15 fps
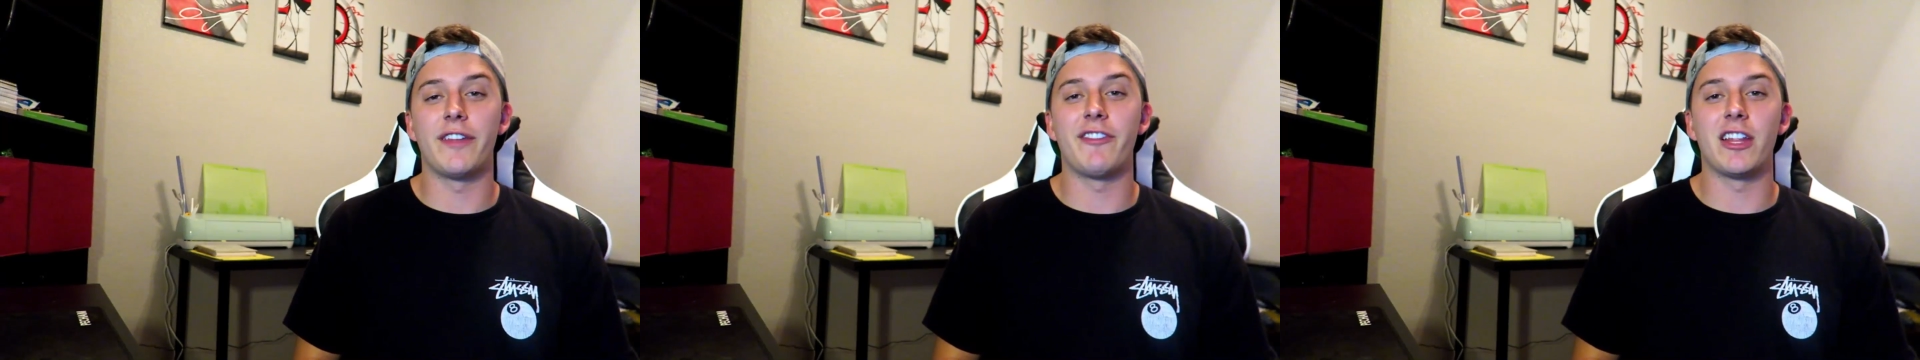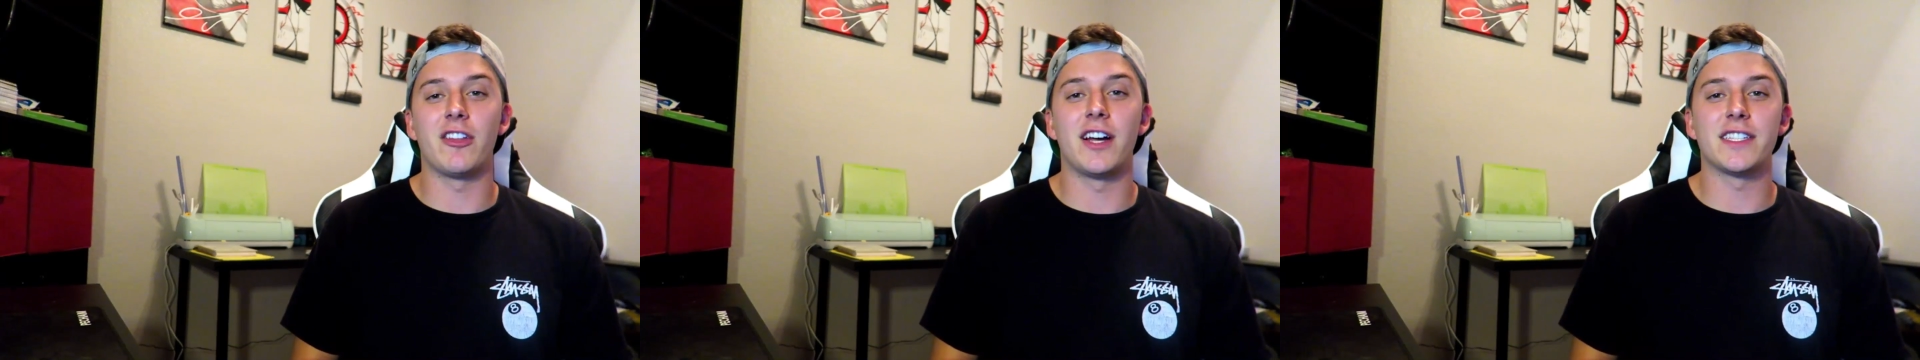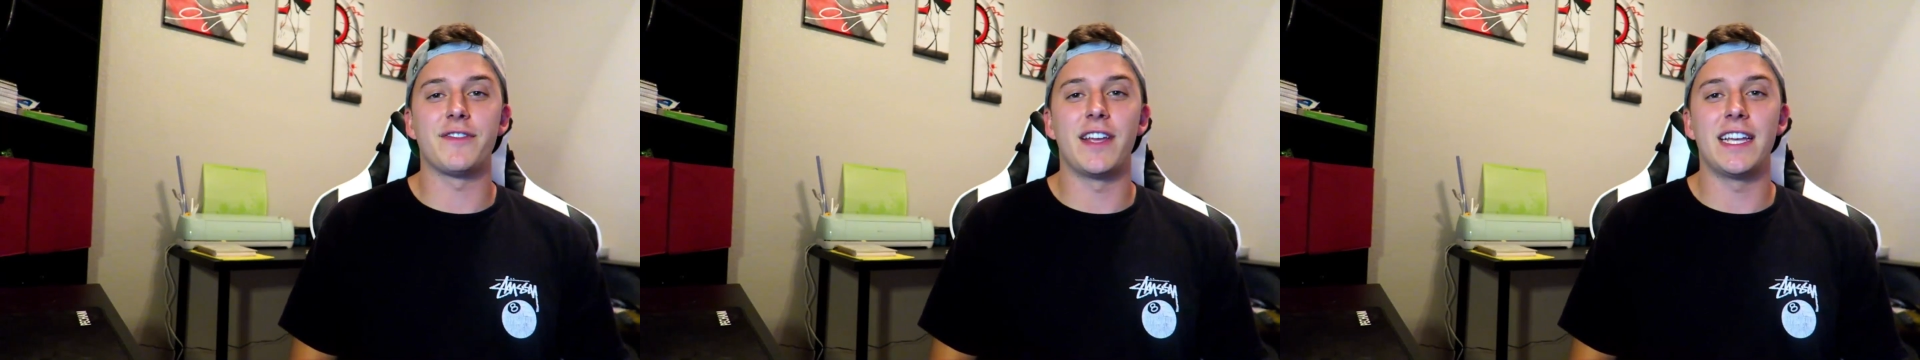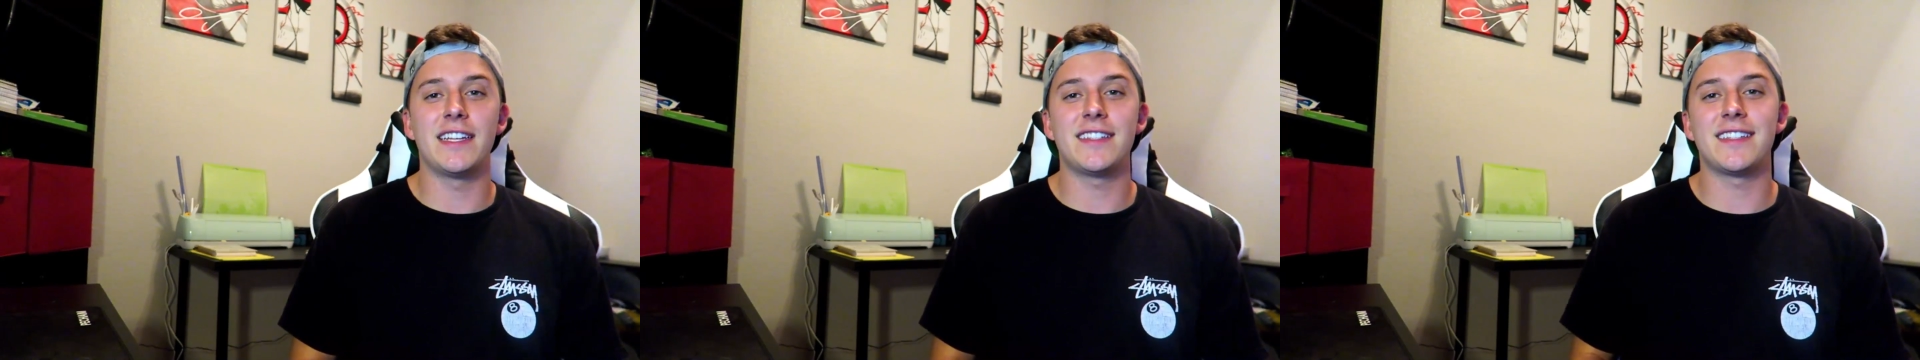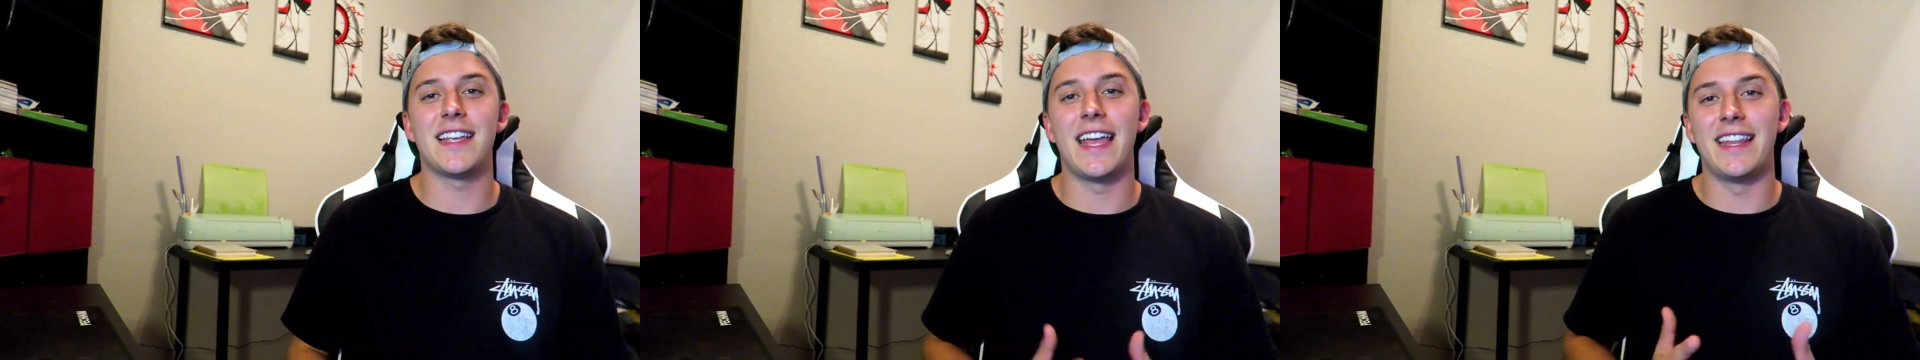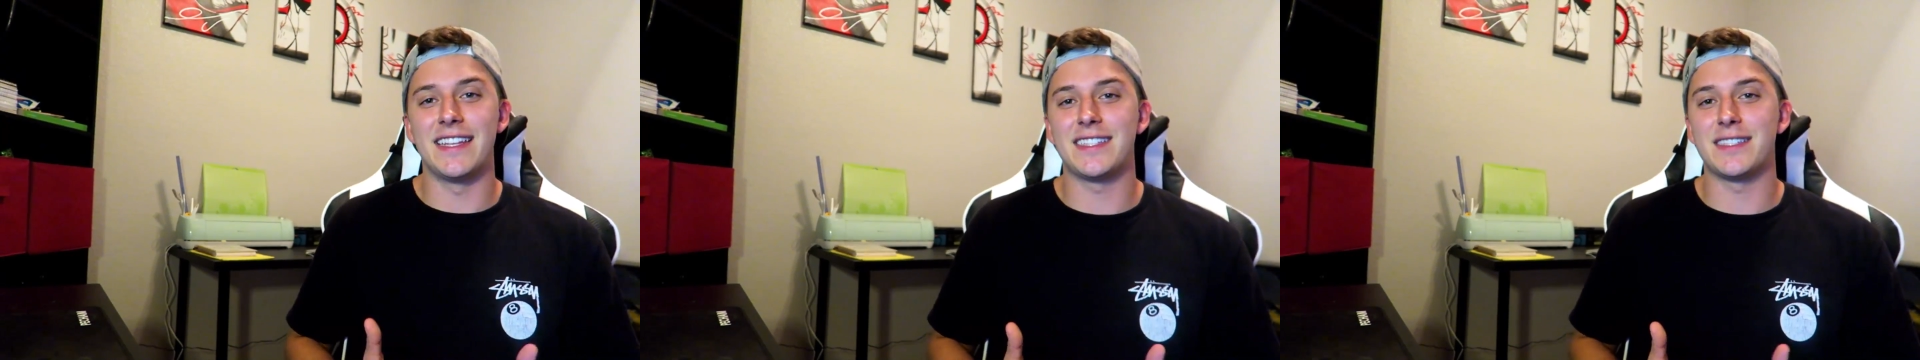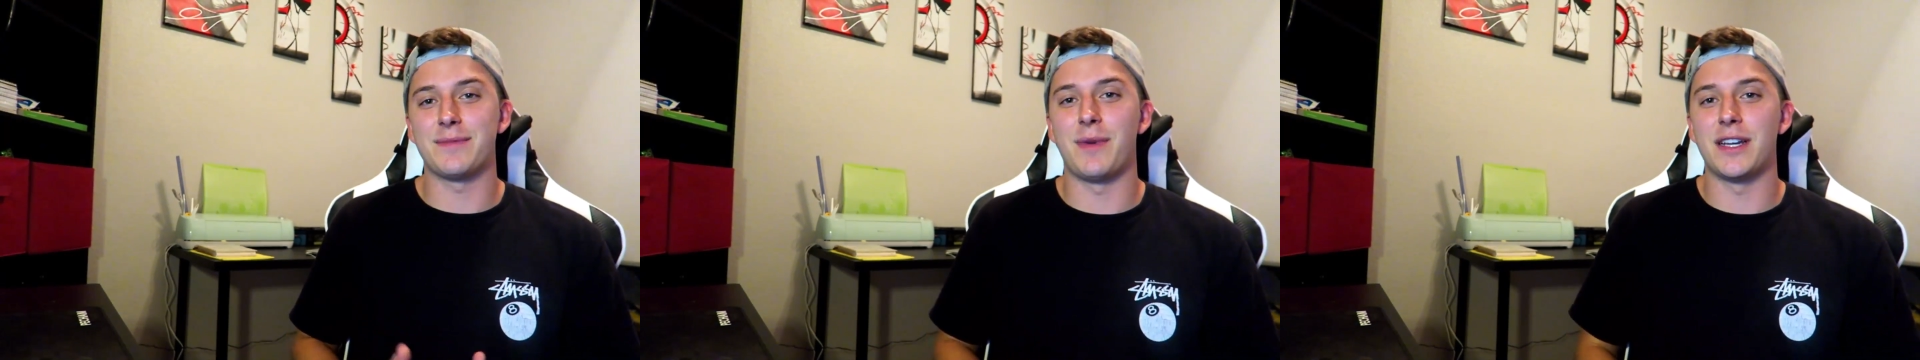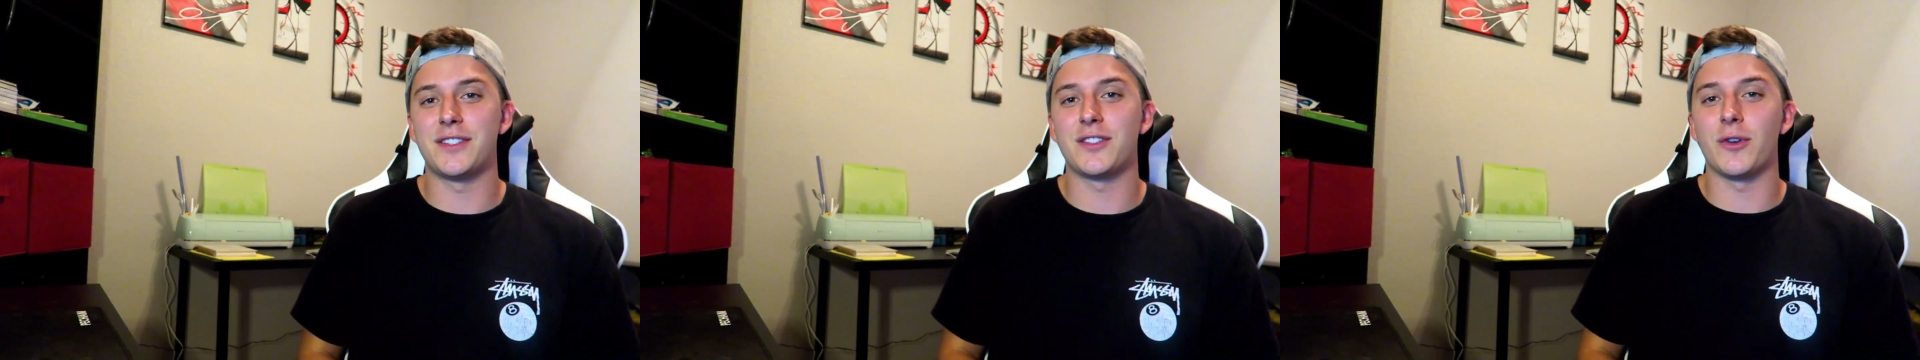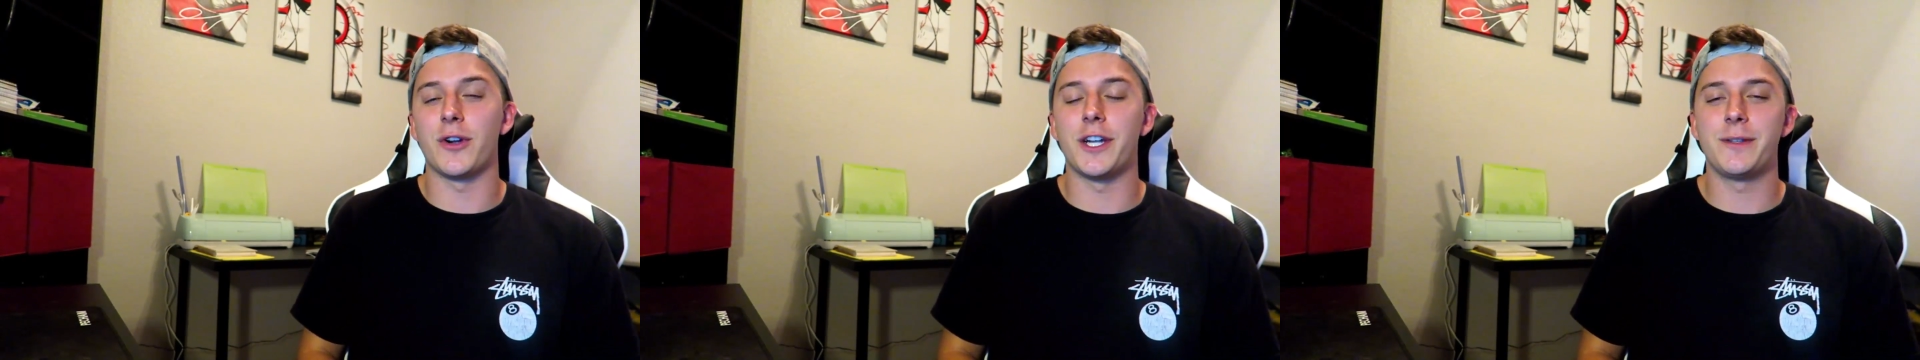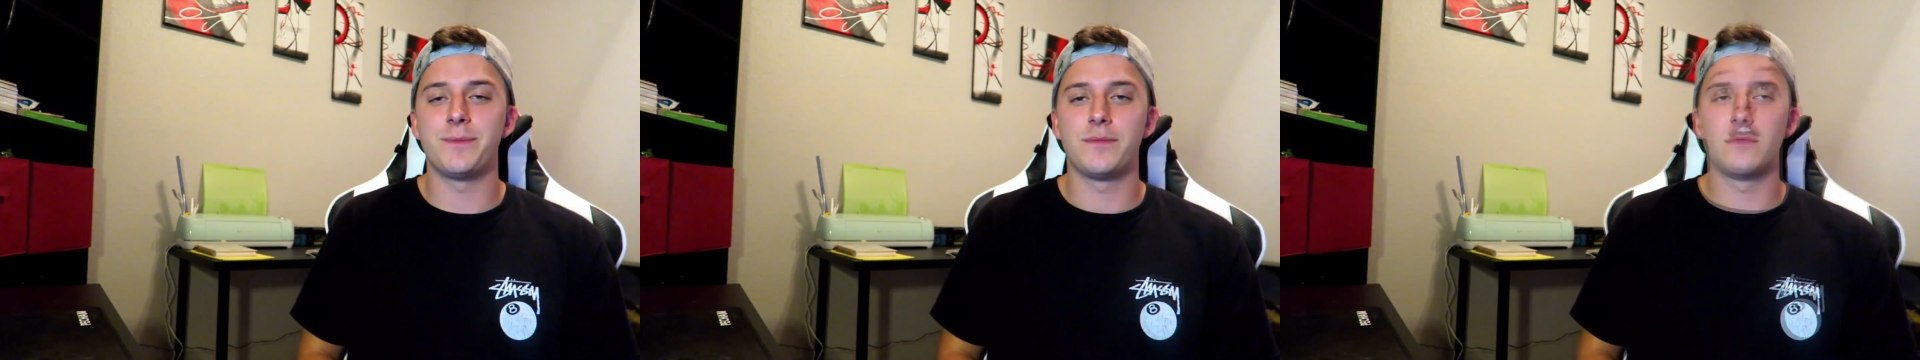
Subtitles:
living in Las Vegas, and this is my story.